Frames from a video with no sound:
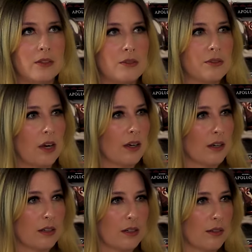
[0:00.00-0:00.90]
news
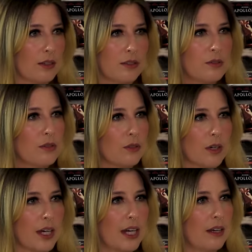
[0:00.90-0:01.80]
article or the news
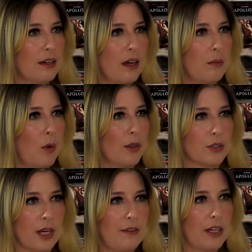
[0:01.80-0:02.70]
story while
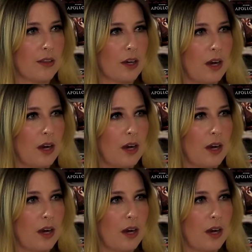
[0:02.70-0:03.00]
they're driving in the